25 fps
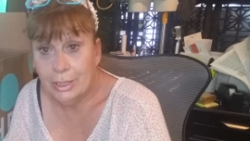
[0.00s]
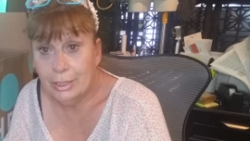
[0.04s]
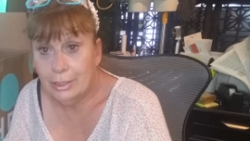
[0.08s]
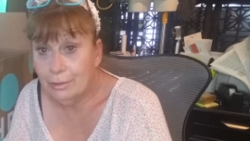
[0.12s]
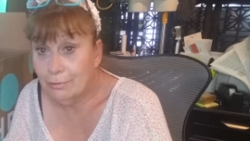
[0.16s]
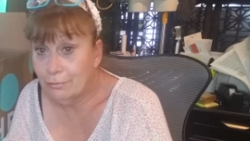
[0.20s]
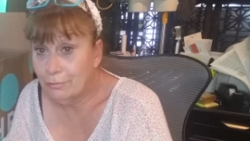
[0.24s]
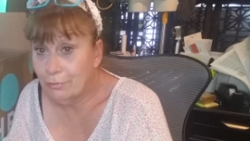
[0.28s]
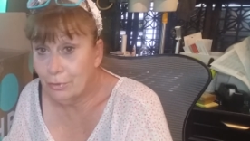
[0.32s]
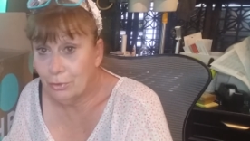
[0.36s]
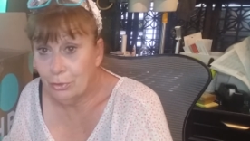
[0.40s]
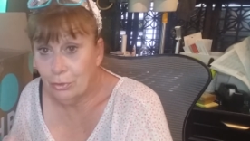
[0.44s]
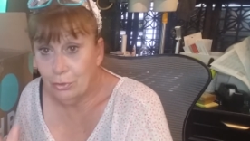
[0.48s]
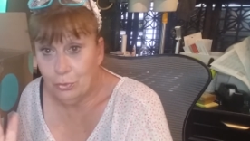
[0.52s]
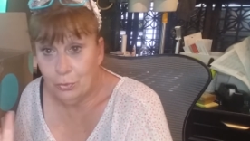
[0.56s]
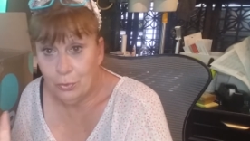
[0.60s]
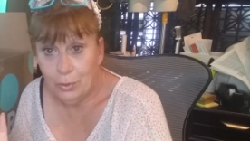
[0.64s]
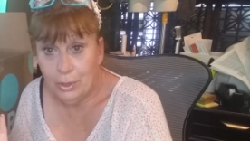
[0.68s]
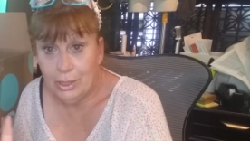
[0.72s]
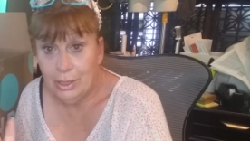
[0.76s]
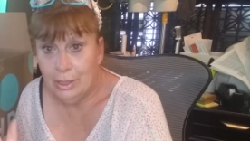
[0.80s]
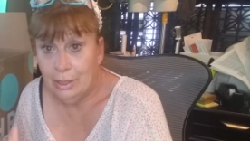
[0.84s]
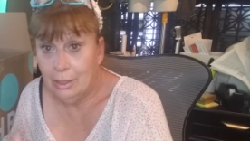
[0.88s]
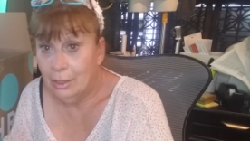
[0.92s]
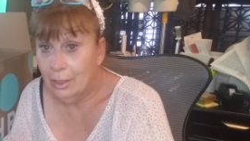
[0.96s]
hit it for
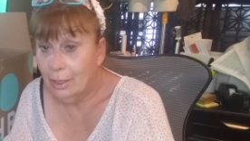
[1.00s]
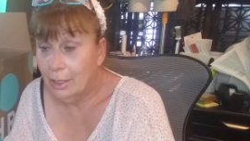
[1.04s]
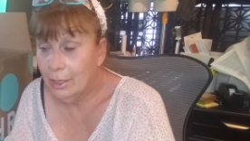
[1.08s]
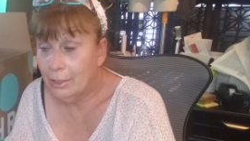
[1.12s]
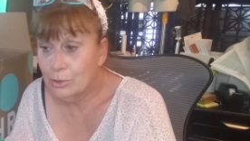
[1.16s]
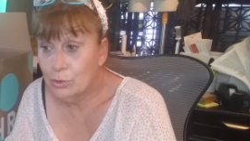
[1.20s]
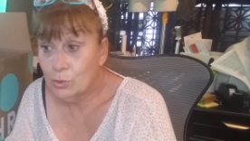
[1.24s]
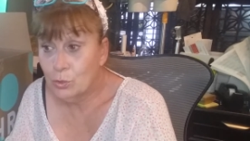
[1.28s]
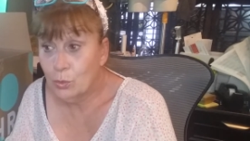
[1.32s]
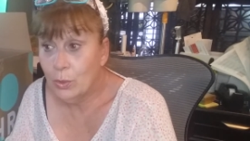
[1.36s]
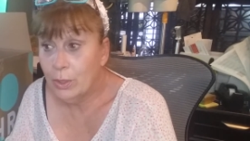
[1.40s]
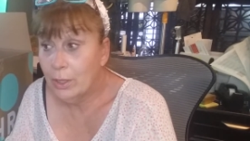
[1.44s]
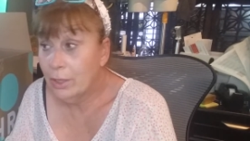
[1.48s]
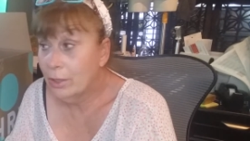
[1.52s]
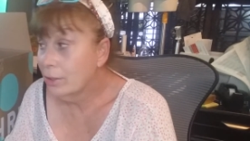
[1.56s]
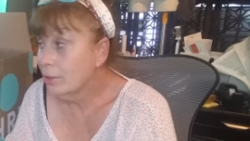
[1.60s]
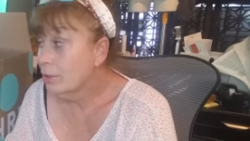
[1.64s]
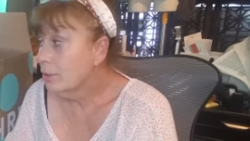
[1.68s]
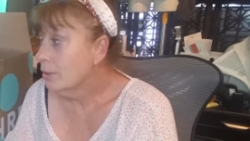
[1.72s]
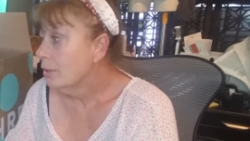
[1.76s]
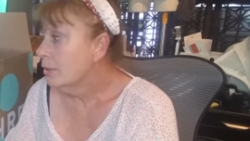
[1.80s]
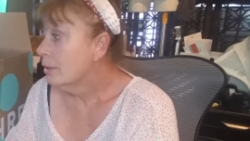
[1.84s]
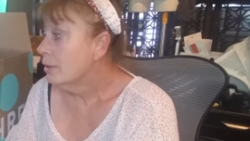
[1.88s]
three. I swear.